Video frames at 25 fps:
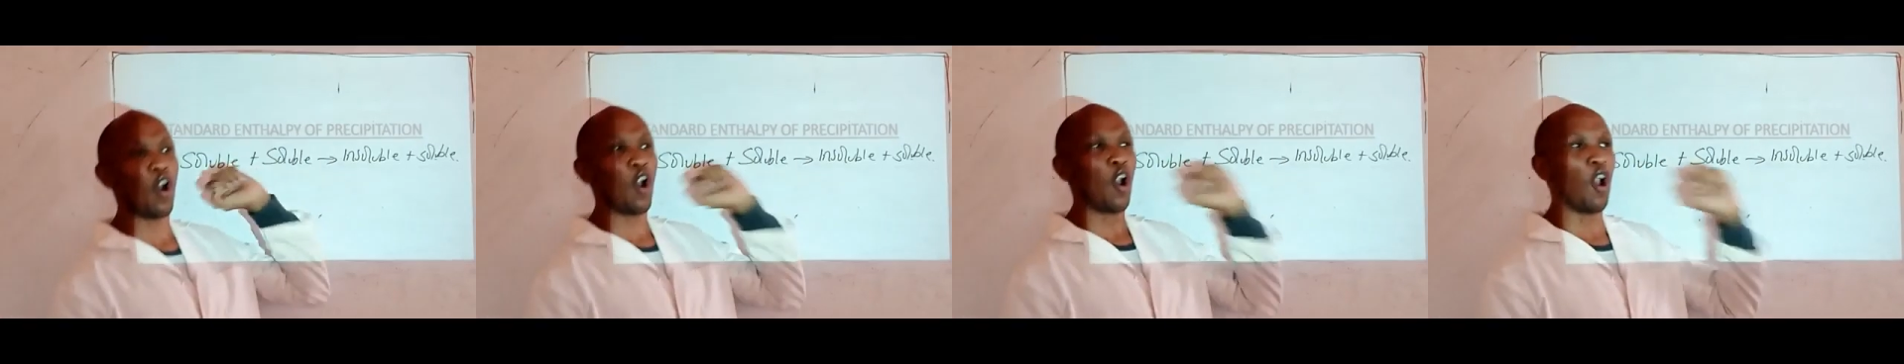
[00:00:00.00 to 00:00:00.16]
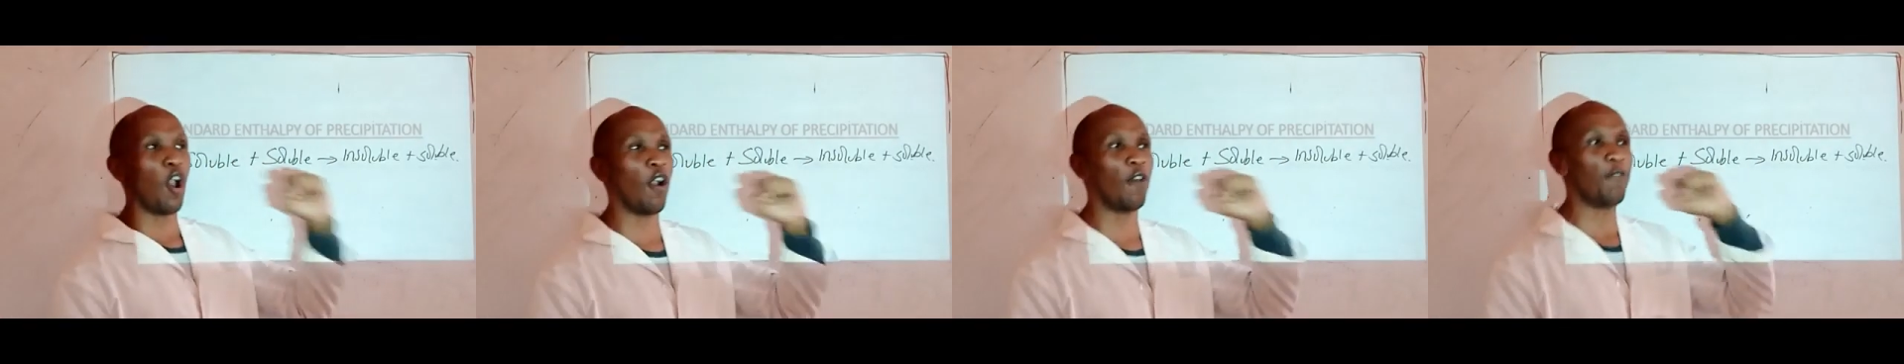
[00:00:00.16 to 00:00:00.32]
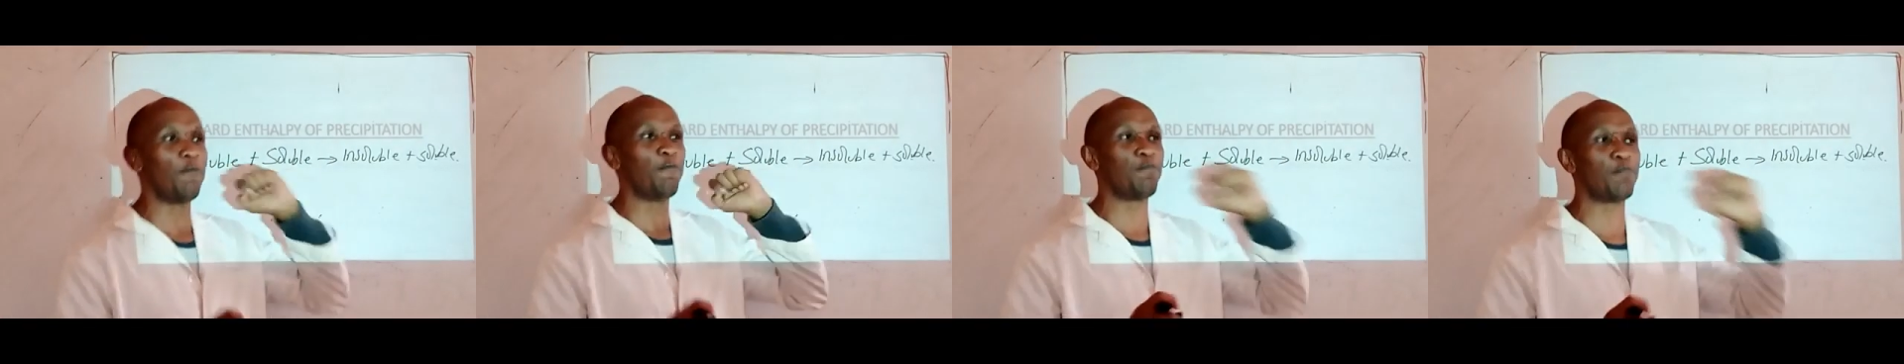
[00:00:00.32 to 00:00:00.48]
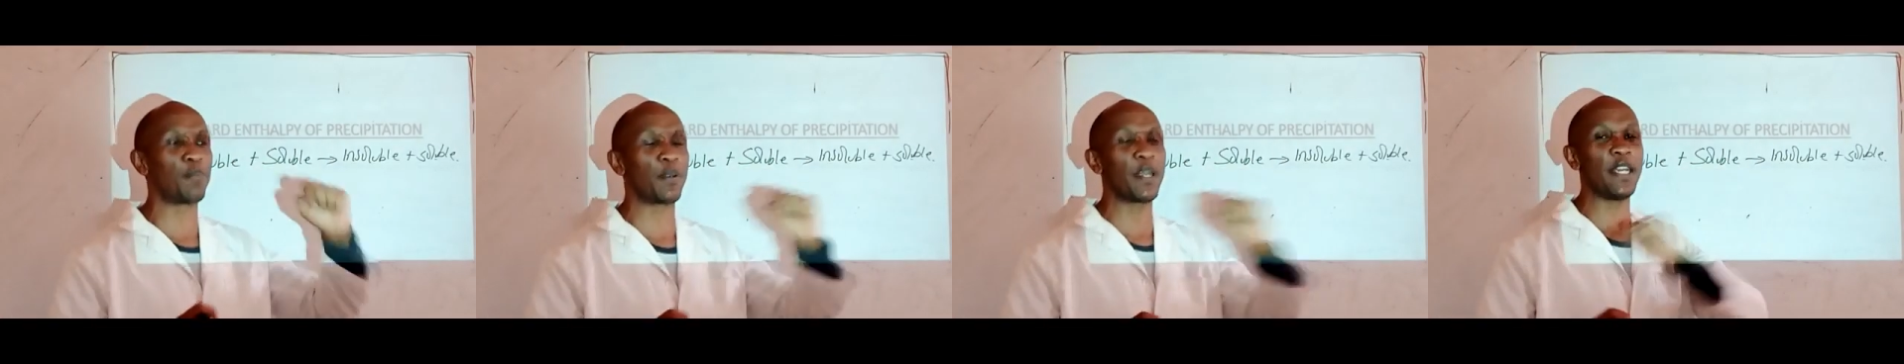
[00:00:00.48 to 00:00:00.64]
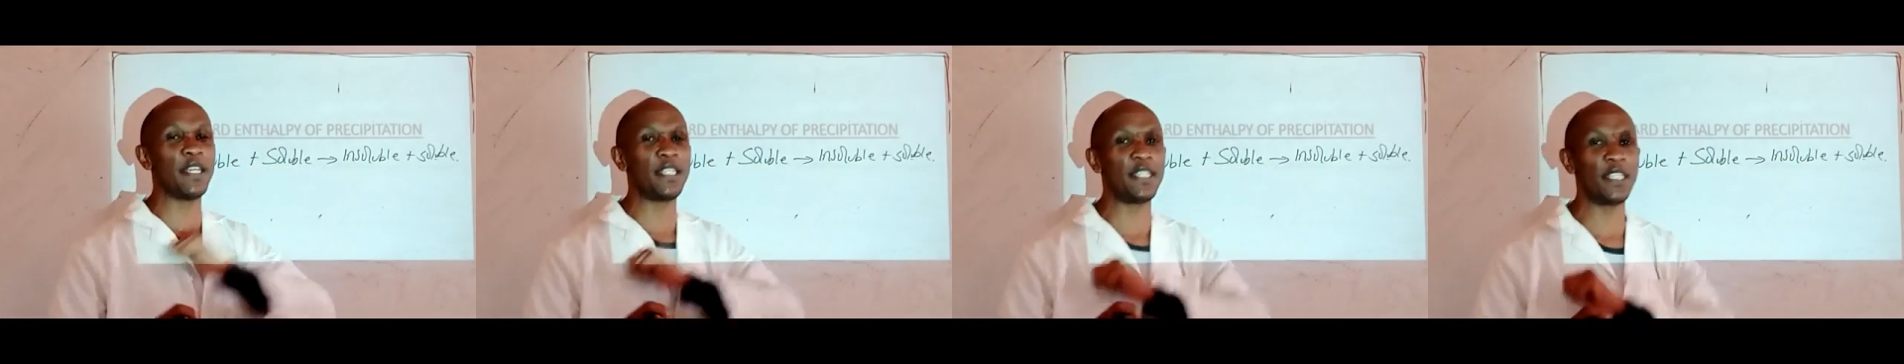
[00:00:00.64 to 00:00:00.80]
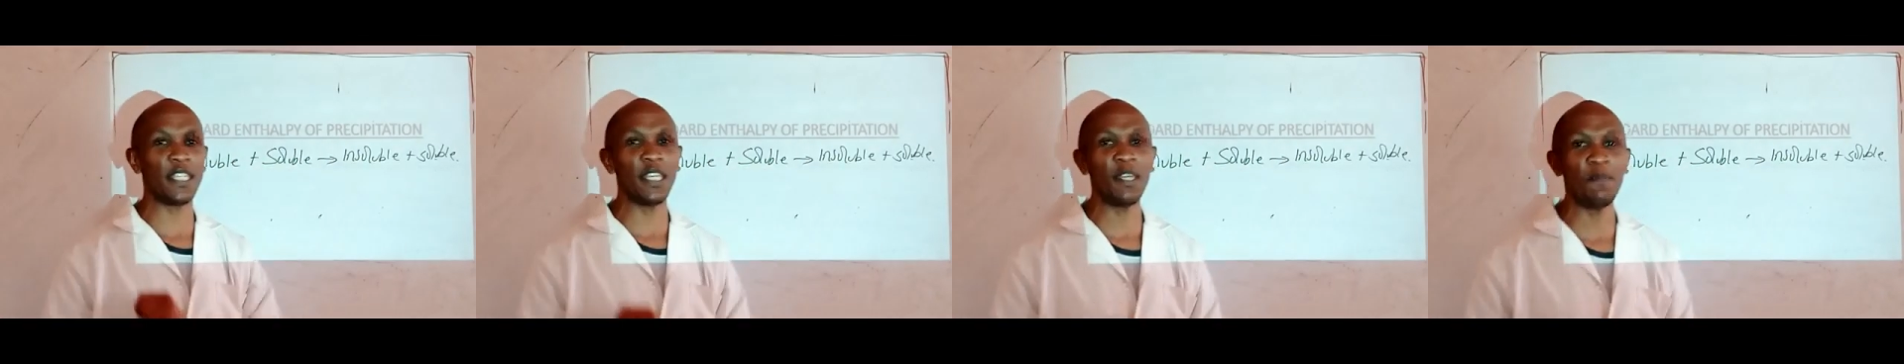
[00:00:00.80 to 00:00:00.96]
of
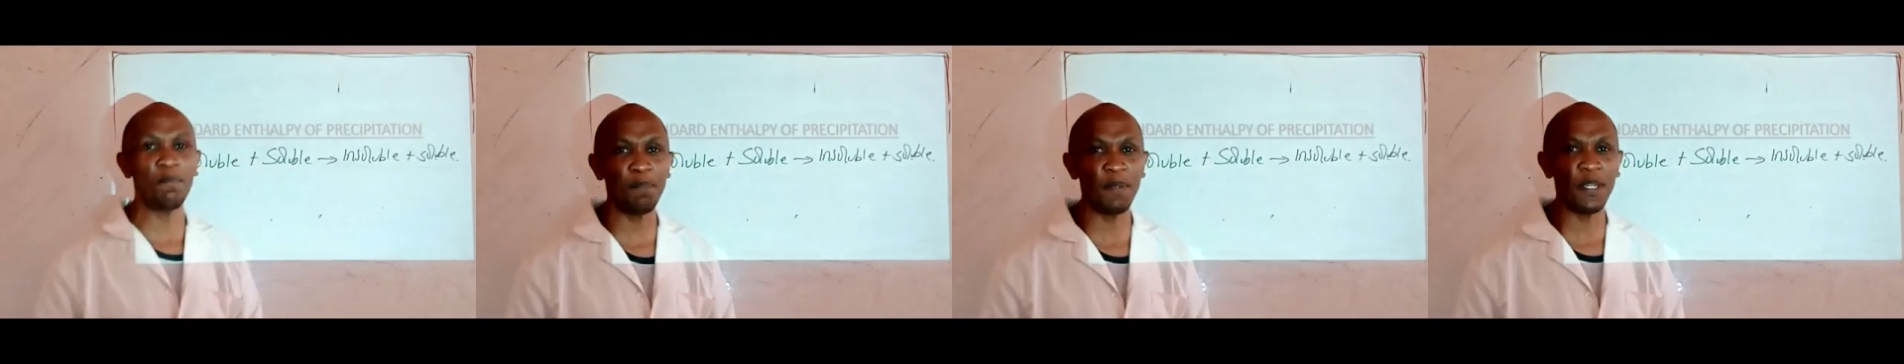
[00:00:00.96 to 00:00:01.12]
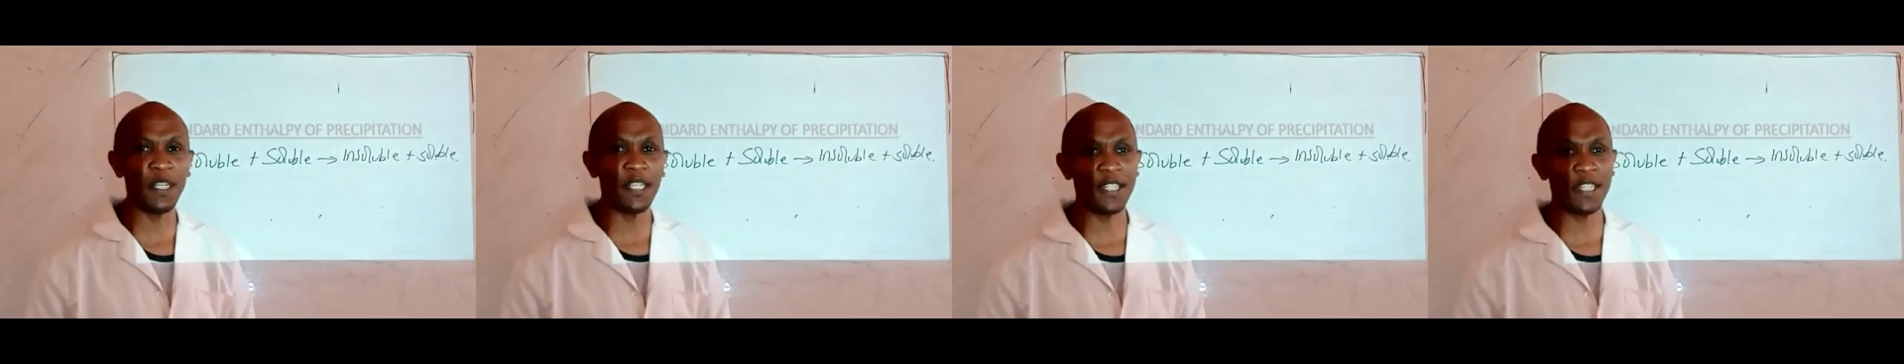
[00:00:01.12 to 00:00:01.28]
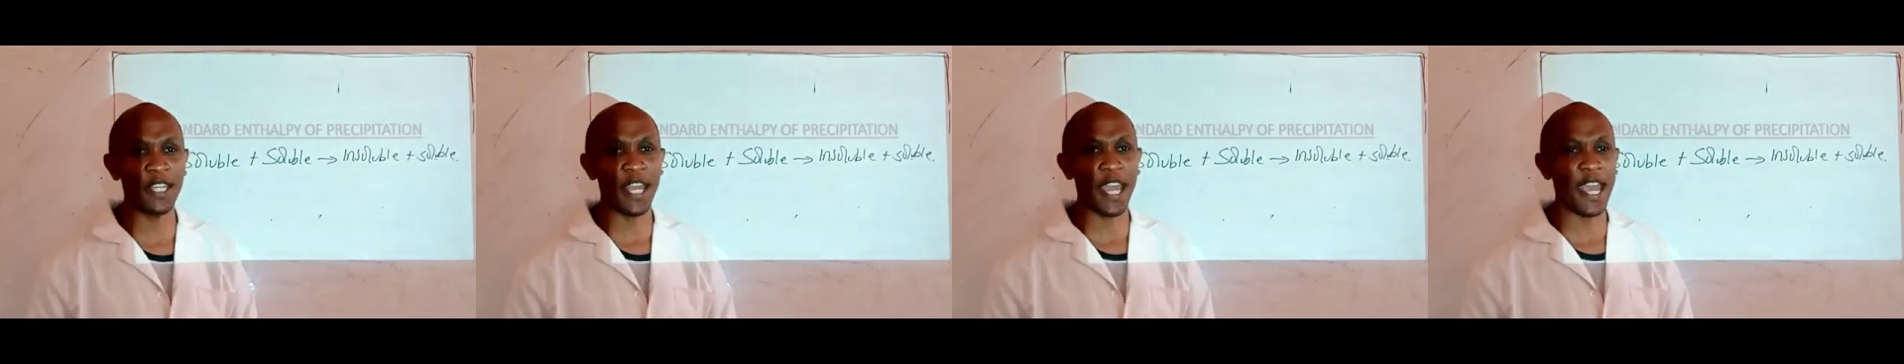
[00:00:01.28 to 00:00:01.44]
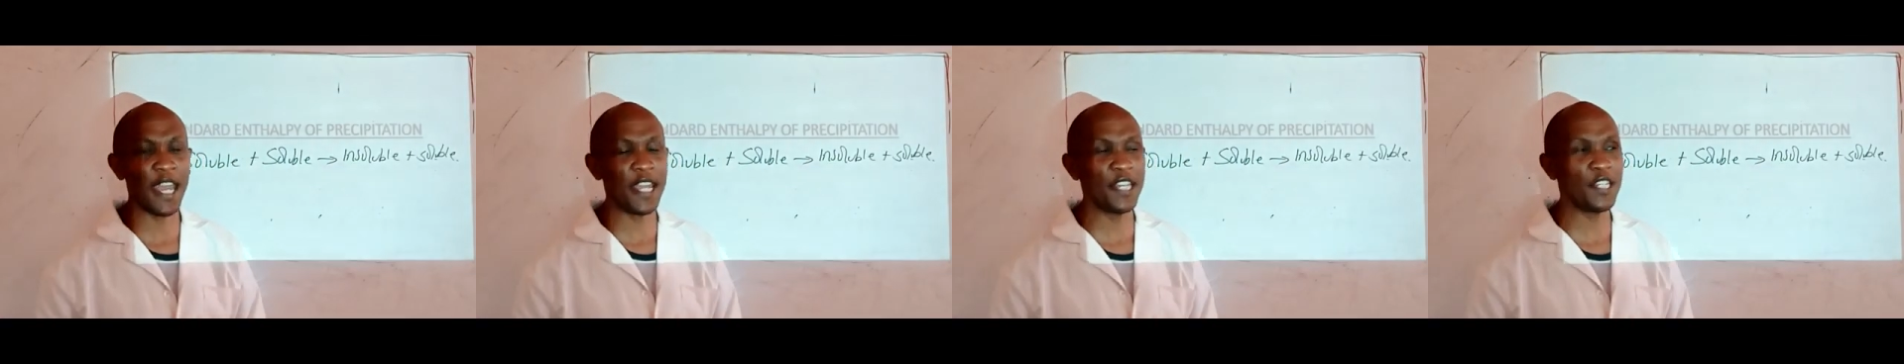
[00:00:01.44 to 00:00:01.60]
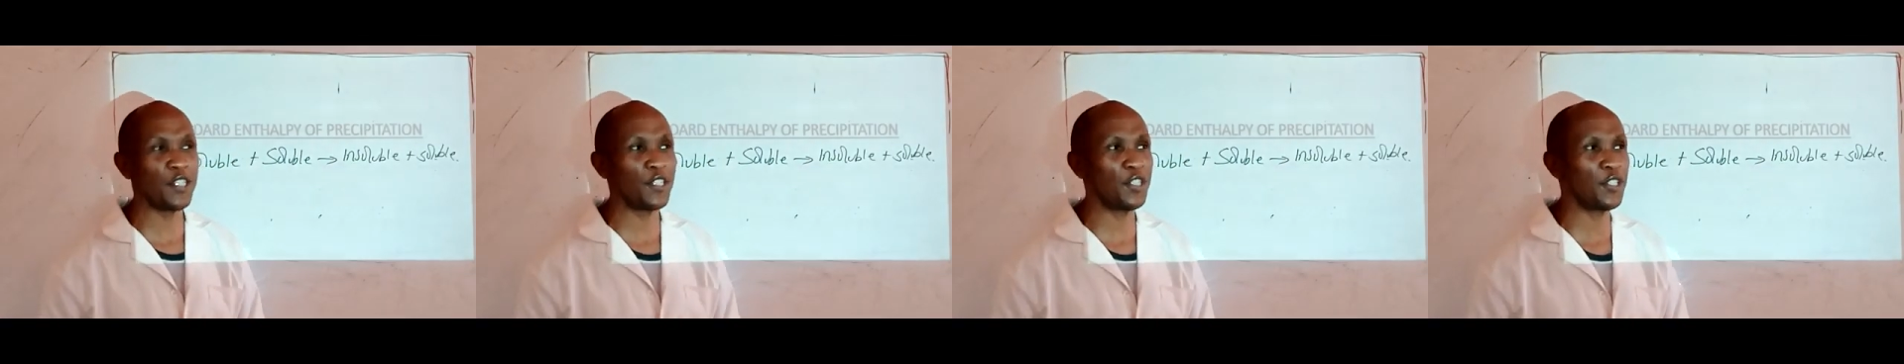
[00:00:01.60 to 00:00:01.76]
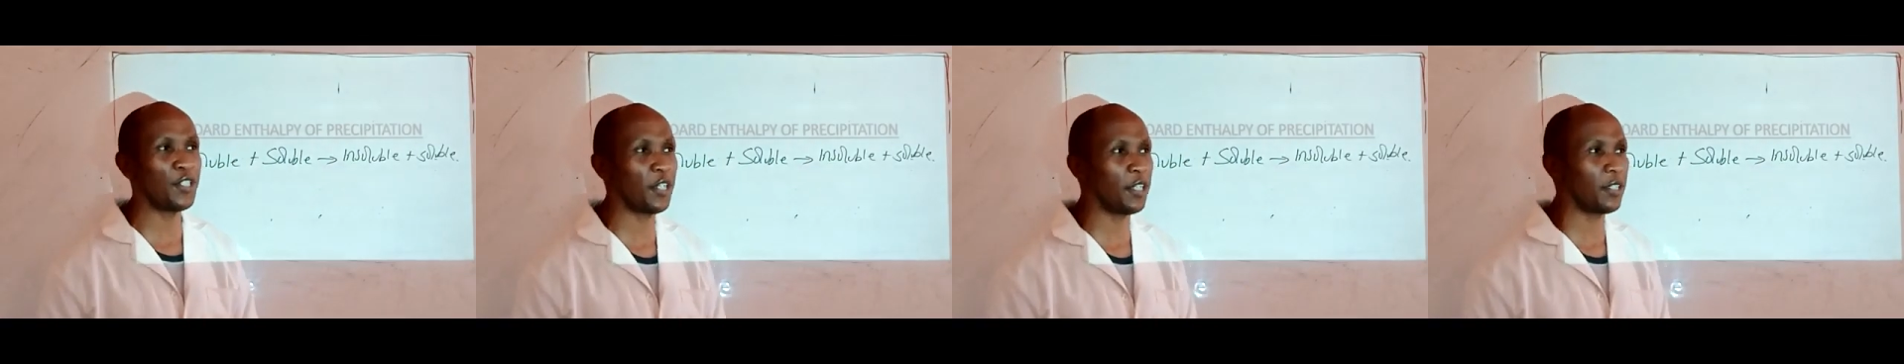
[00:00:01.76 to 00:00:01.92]

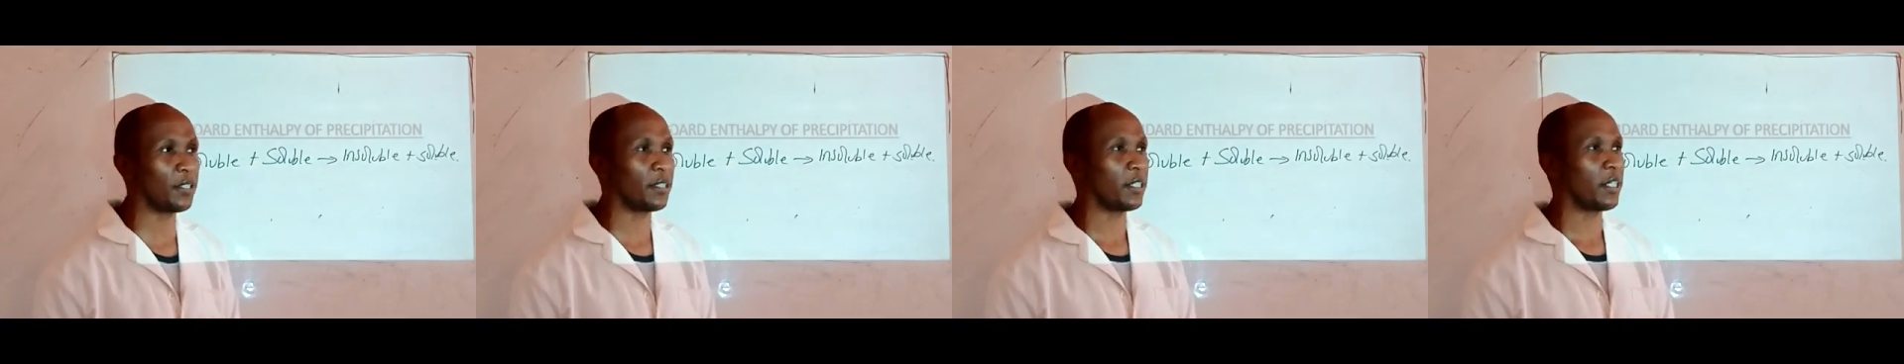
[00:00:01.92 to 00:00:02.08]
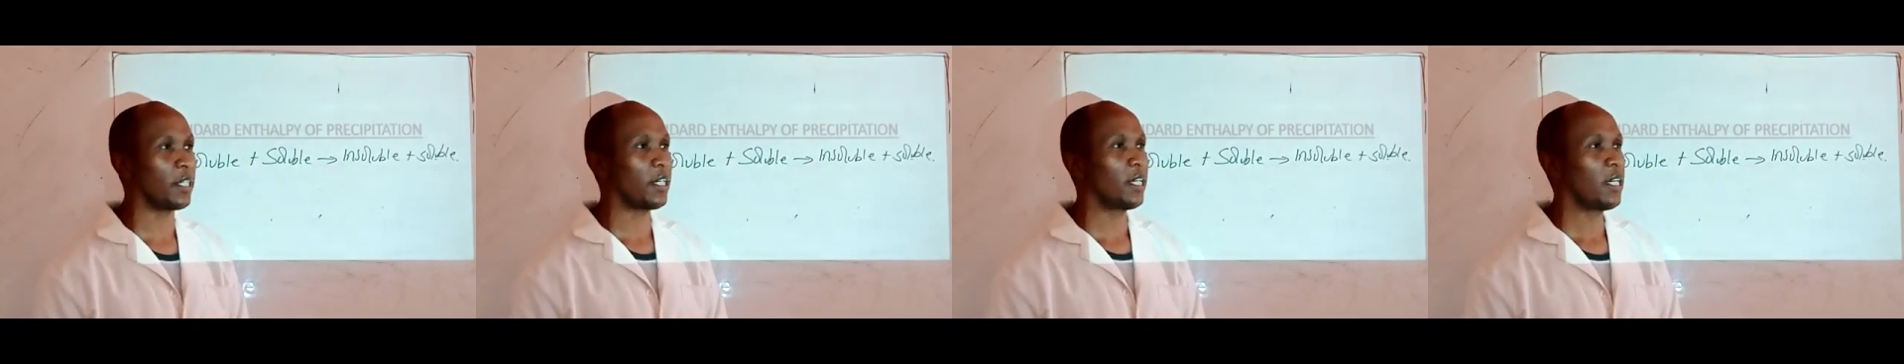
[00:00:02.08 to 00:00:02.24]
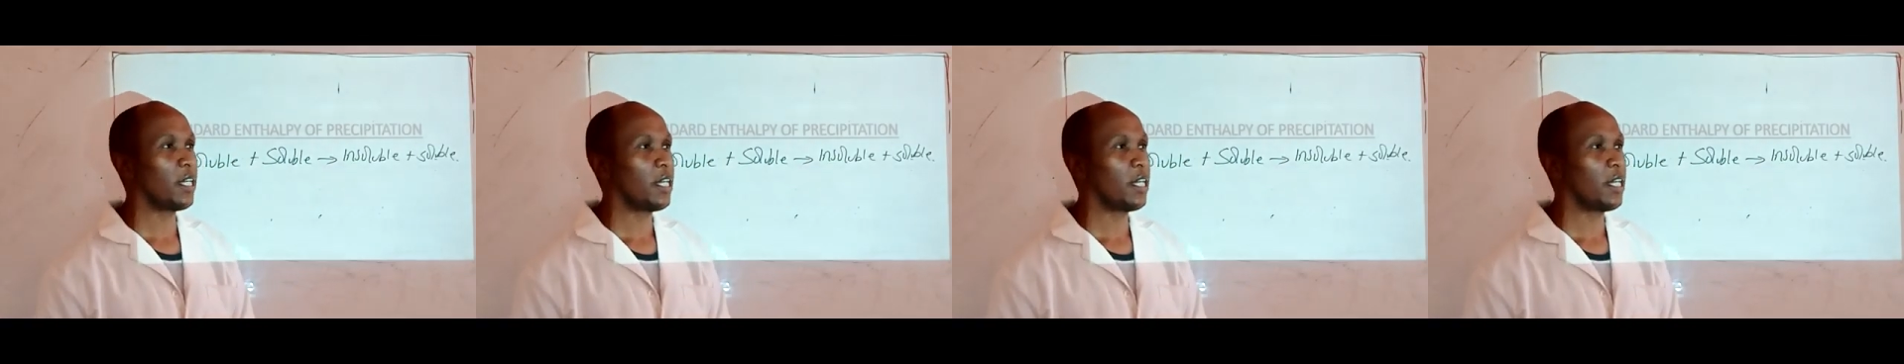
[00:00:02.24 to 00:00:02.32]
precipitation?